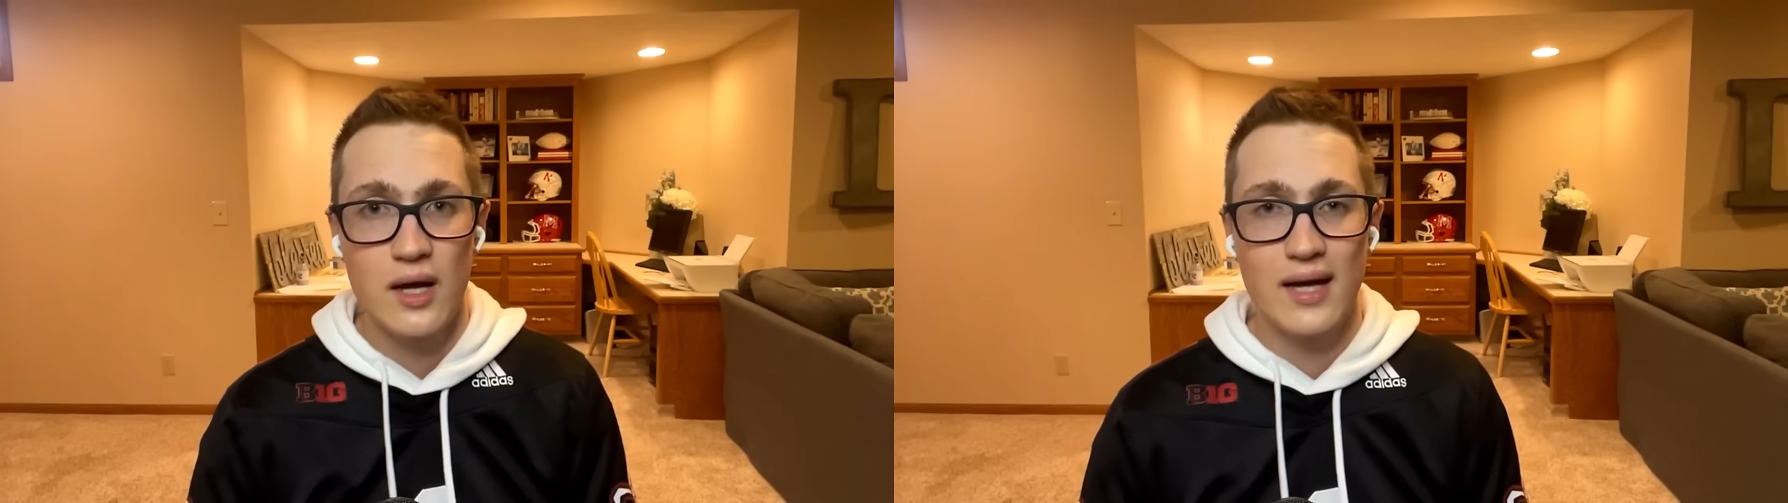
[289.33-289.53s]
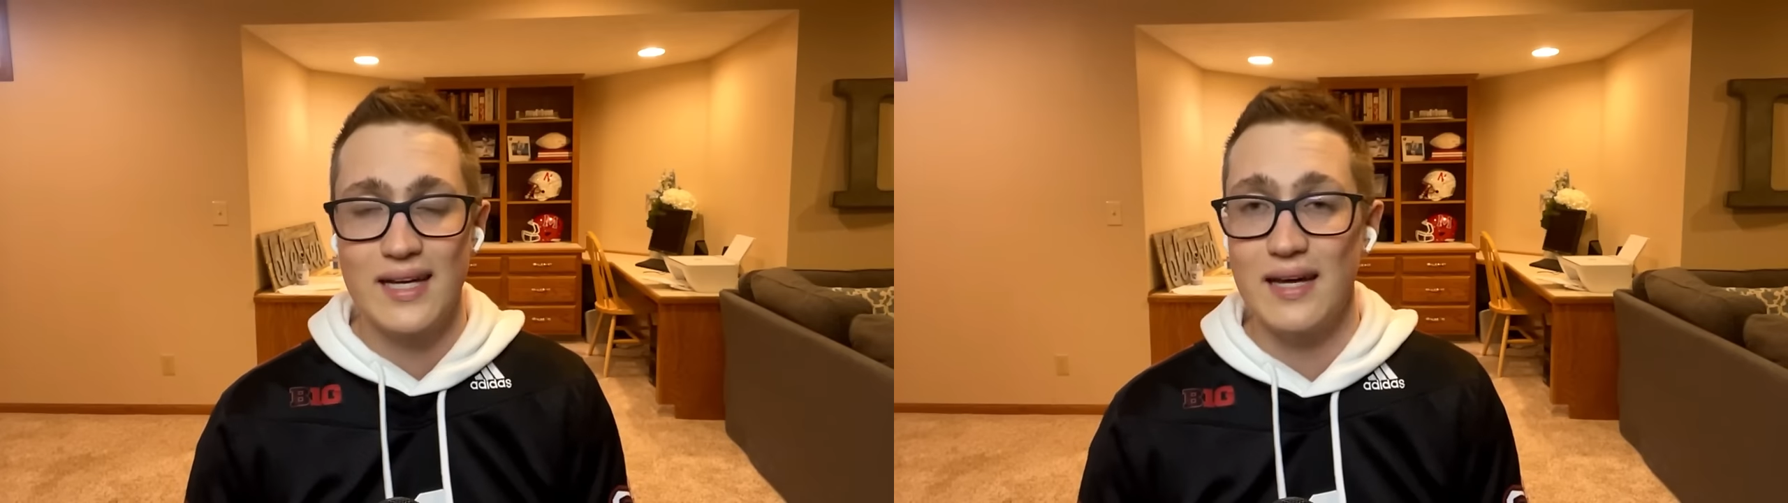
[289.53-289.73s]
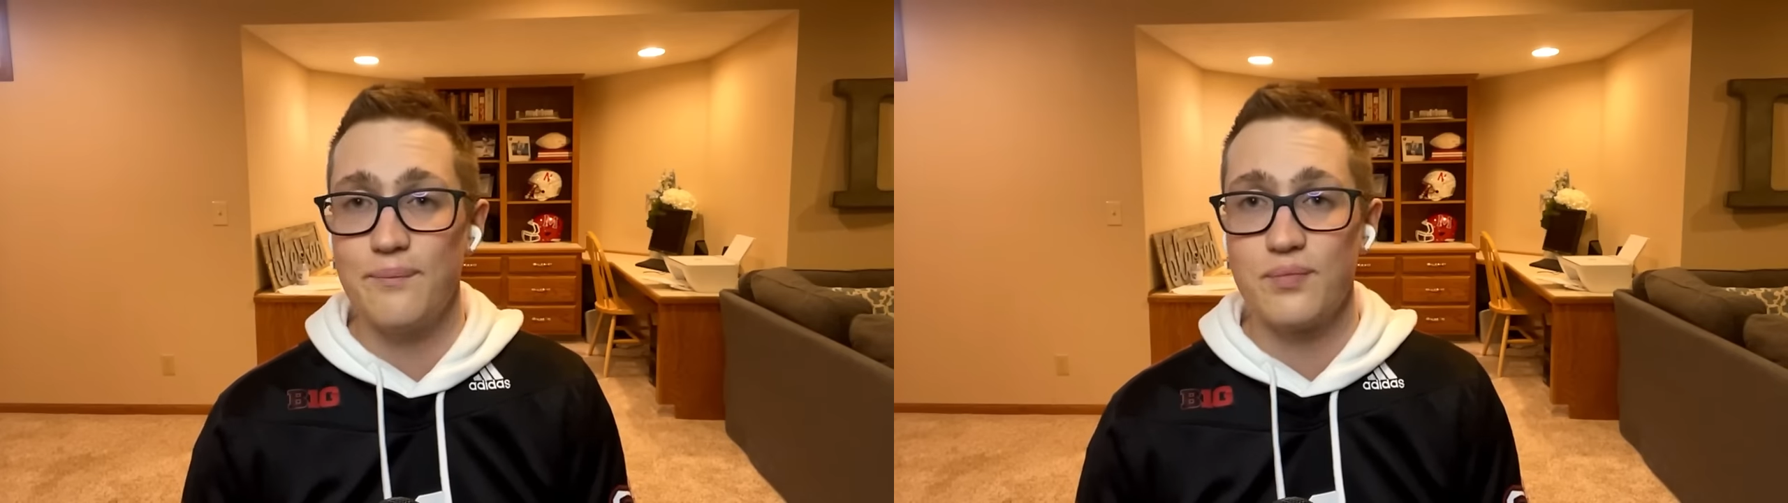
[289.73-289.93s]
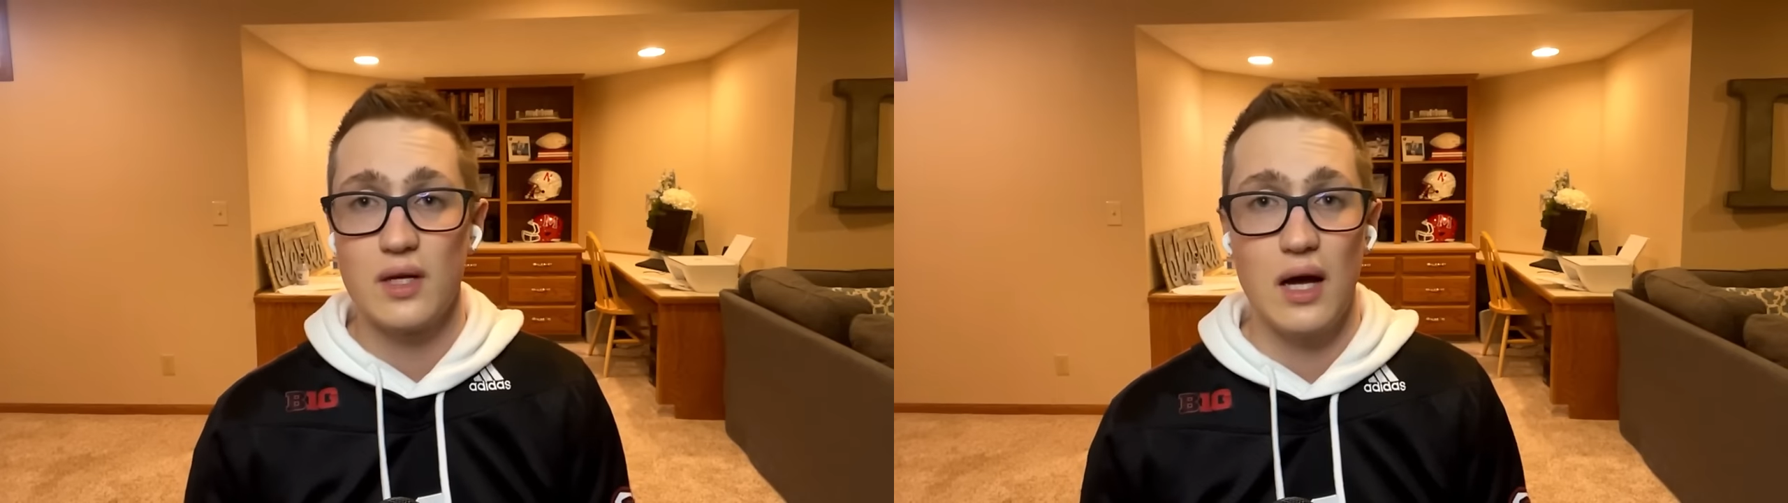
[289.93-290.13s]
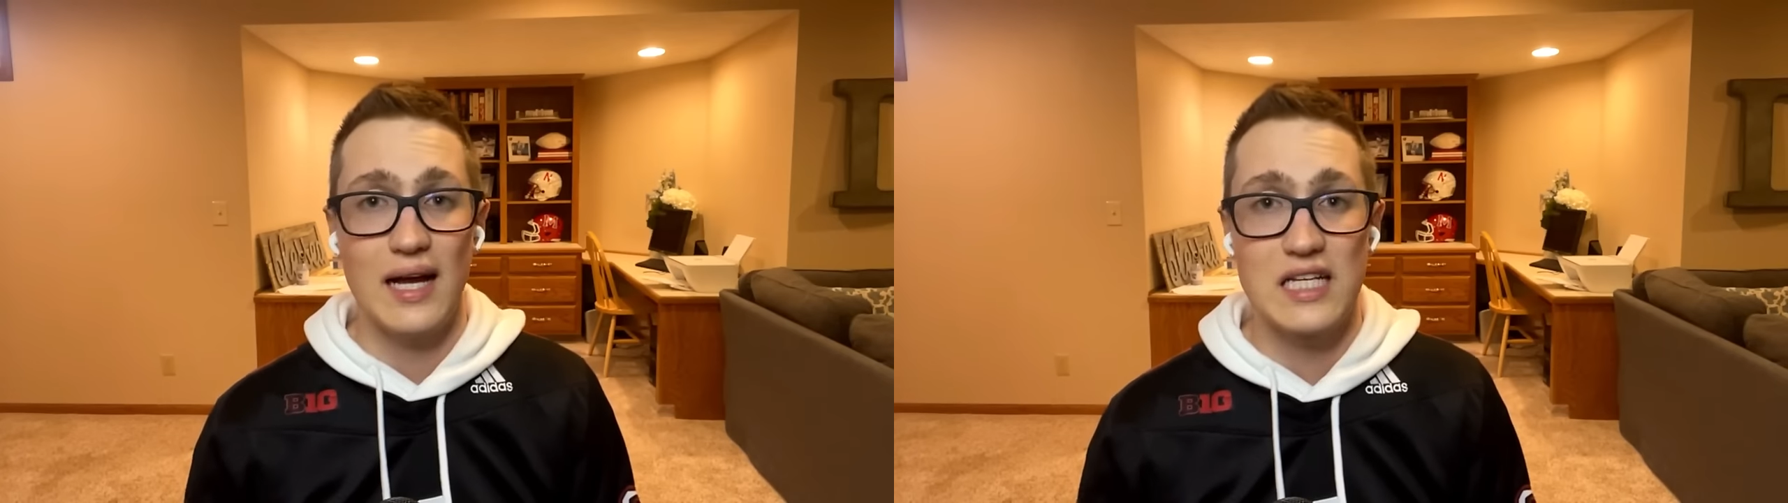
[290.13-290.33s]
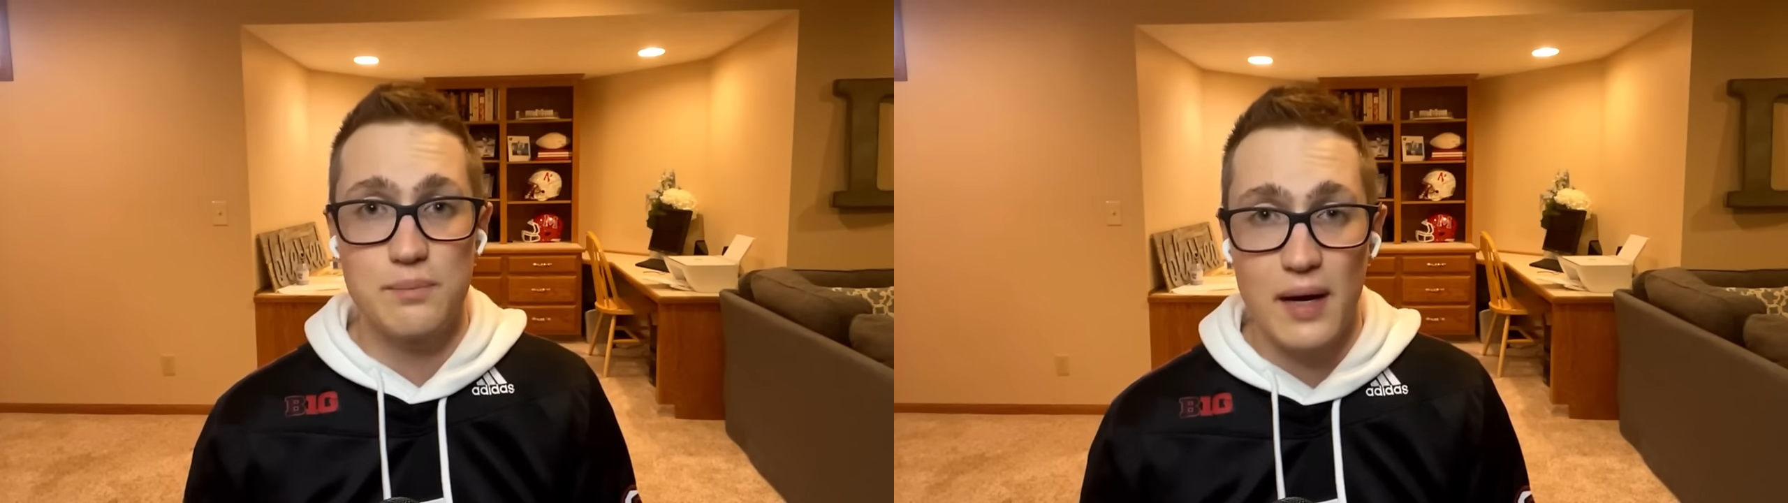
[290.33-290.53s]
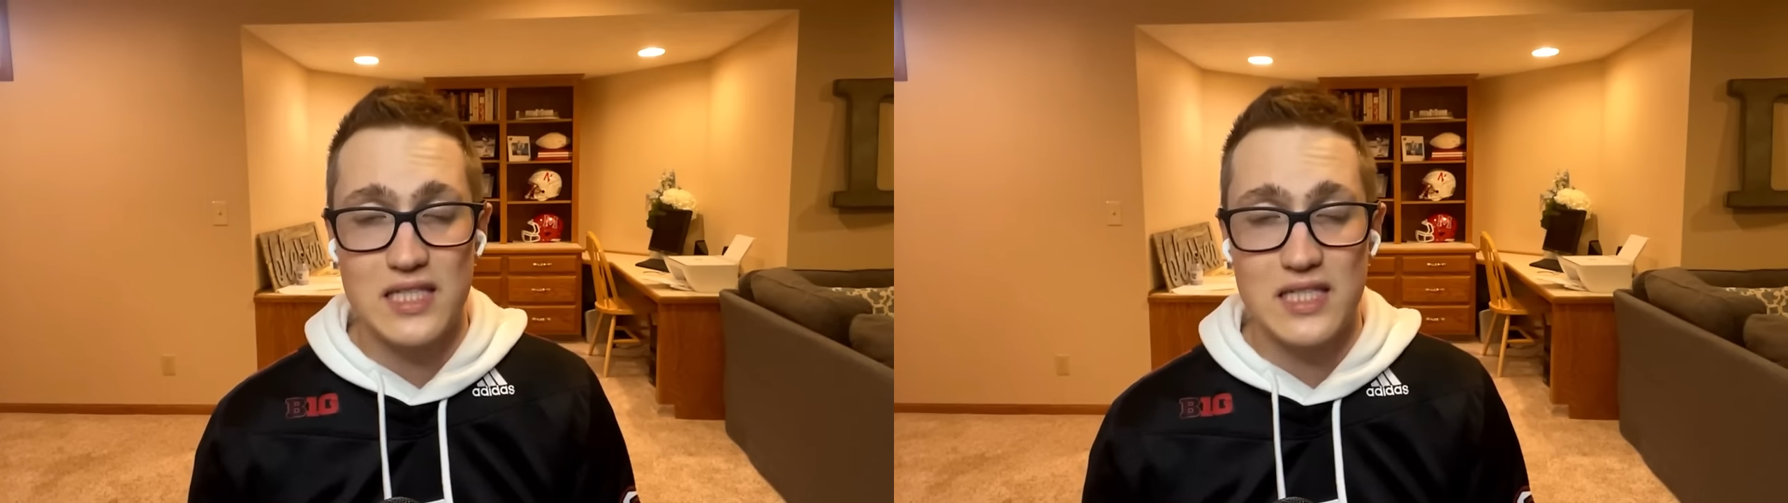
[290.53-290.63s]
Again, I expect